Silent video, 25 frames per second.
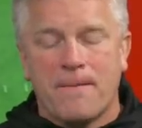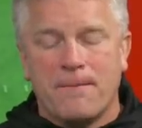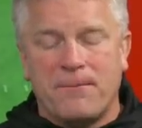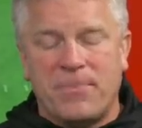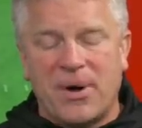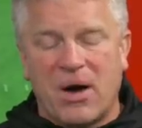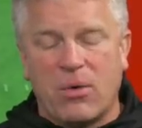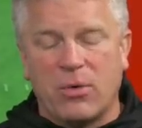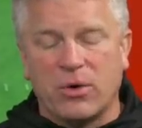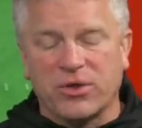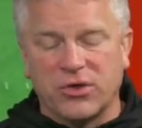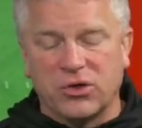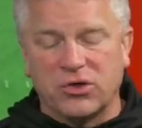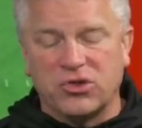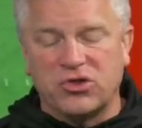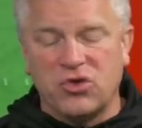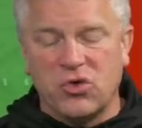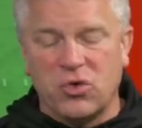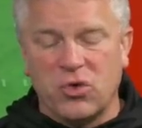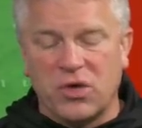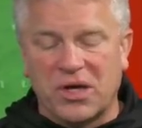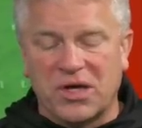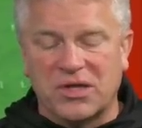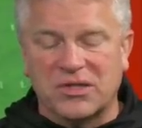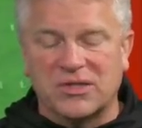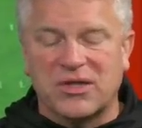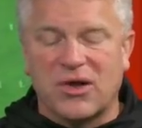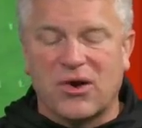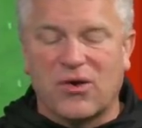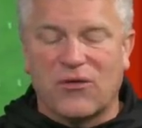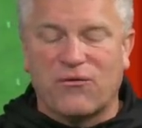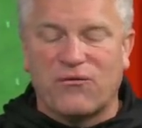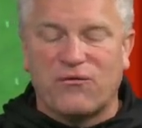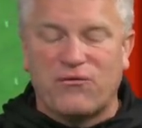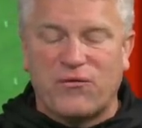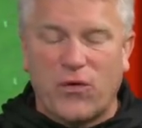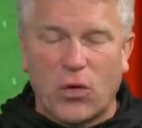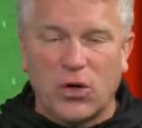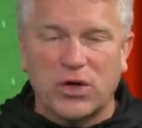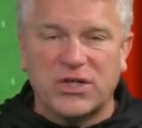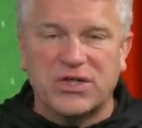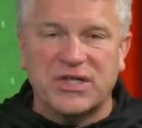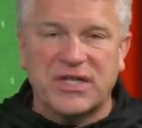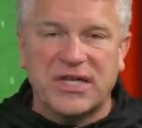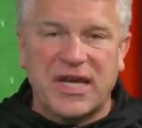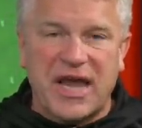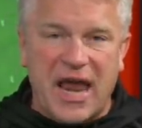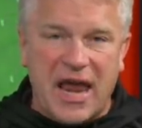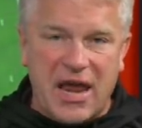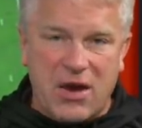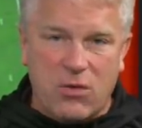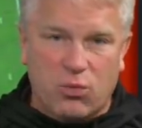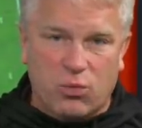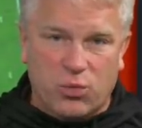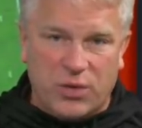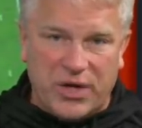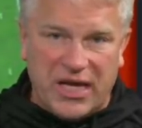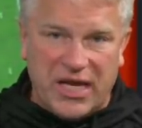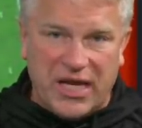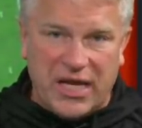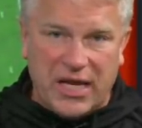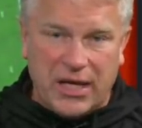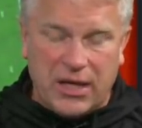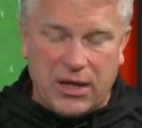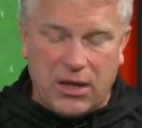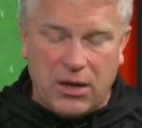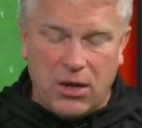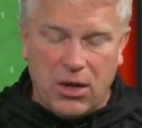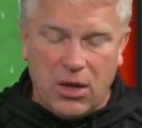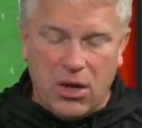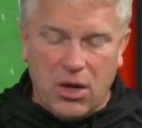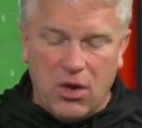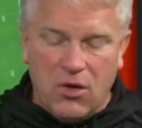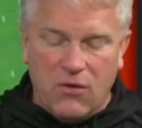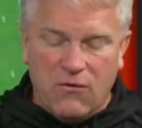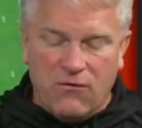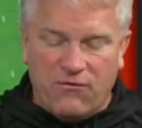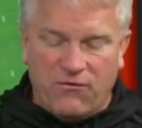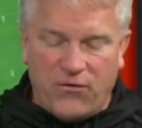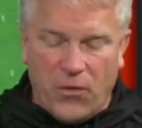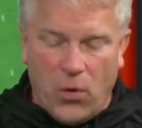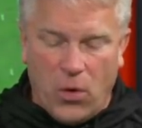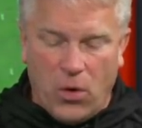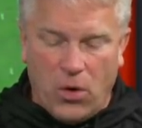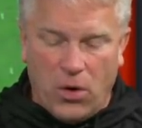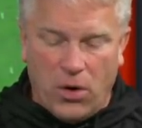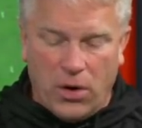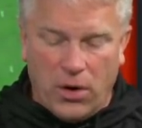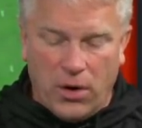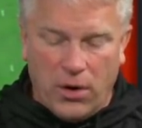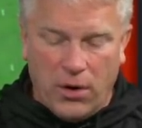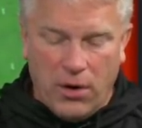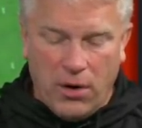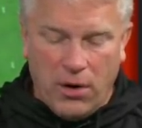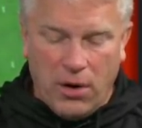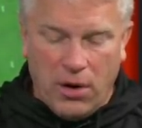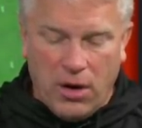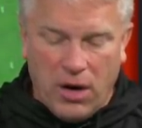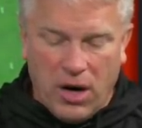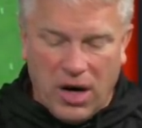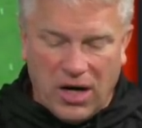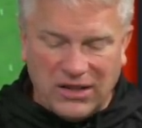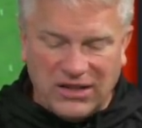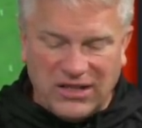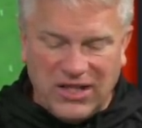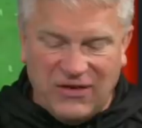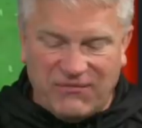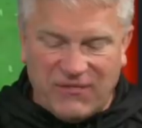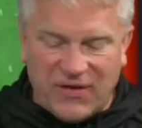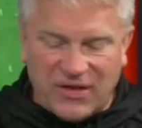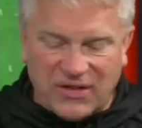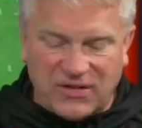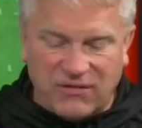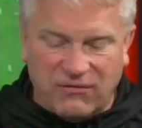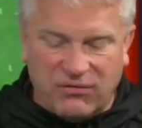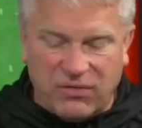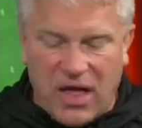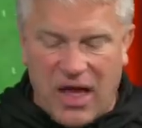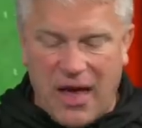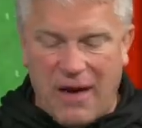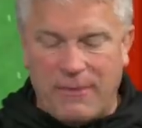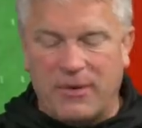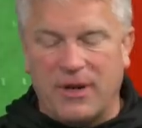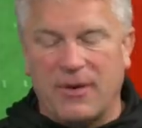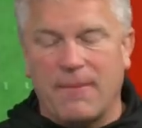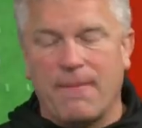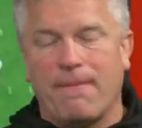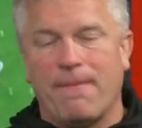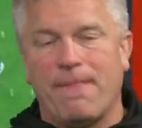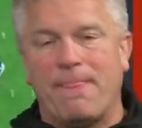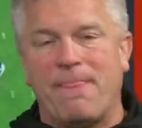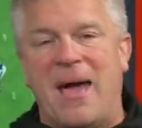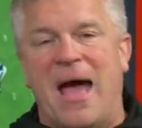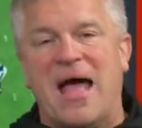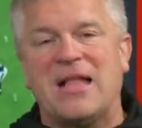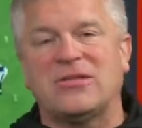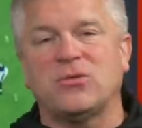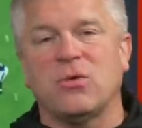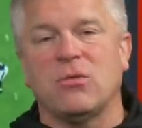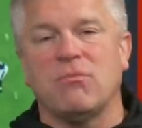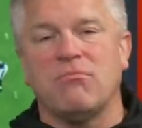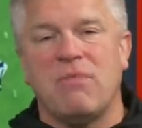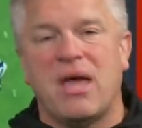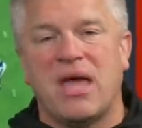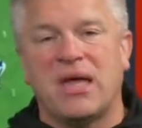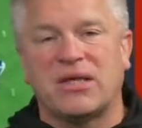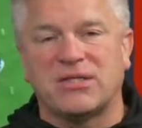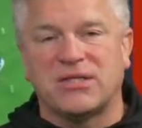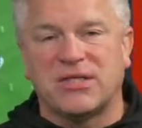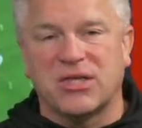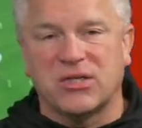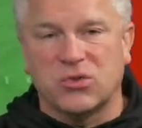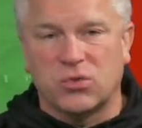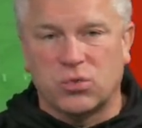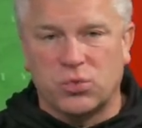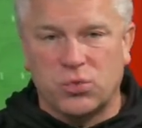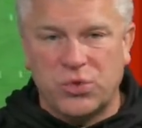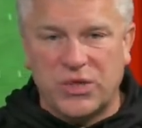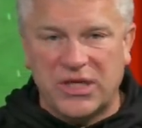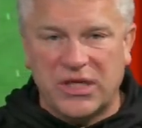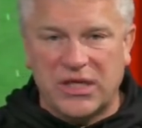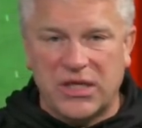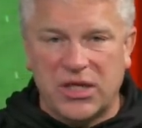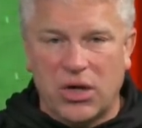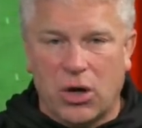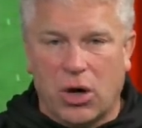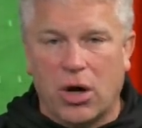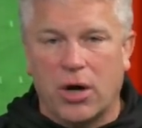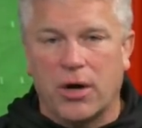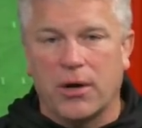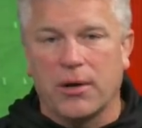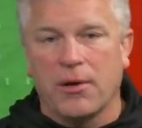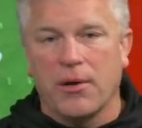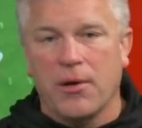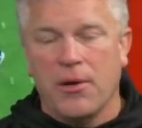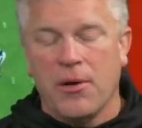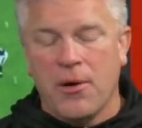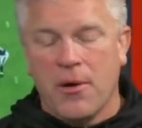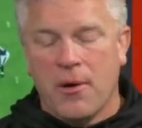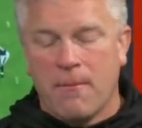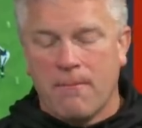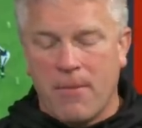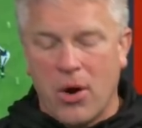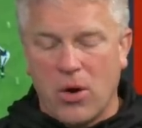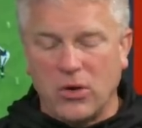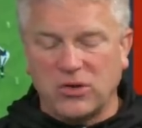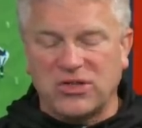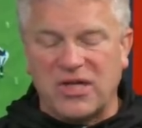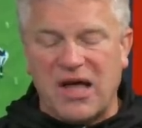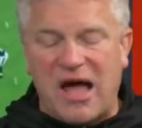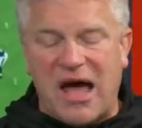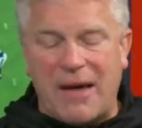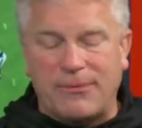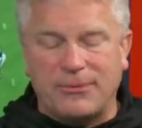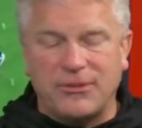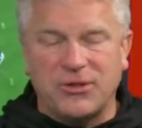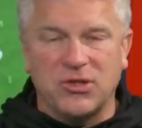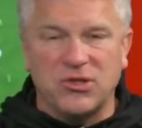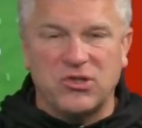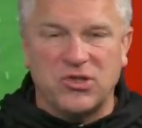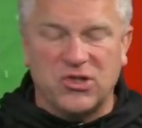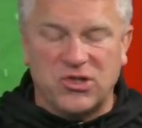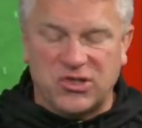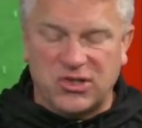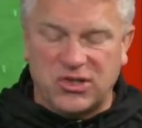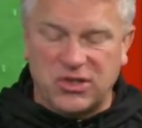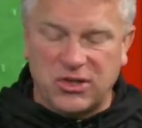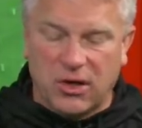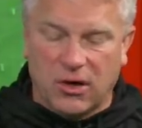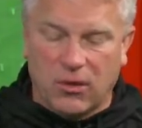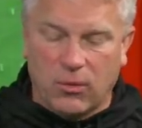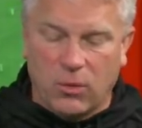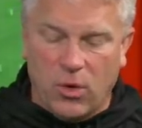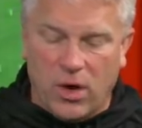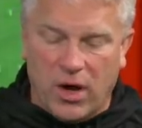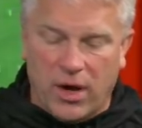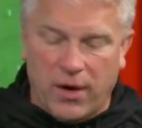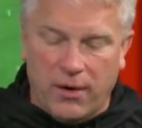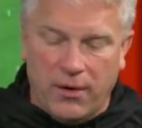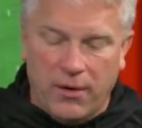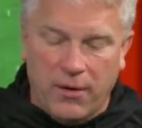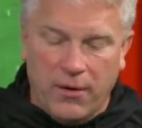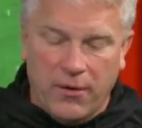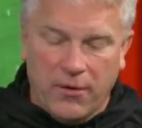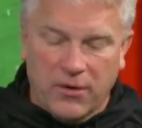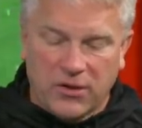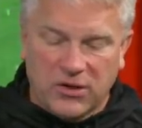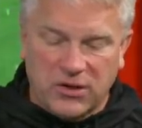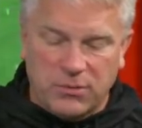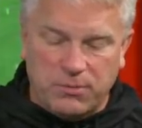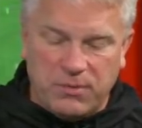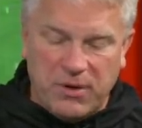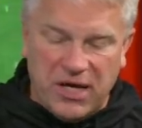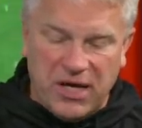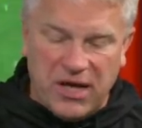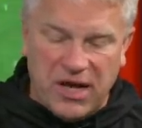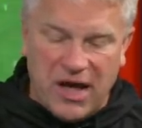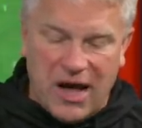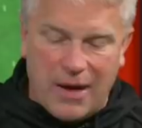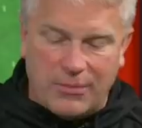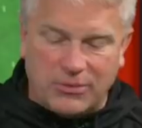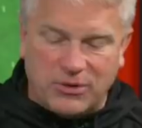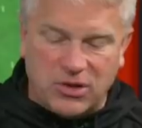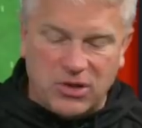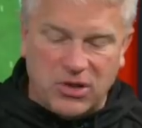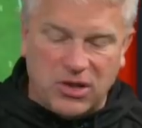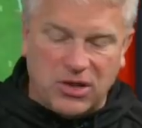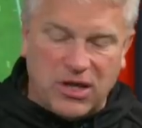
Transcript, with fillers: But what they're doing is they're forcing a read for a defensive lineman. That's what makes this really hard. Most options you see are what? Speed option.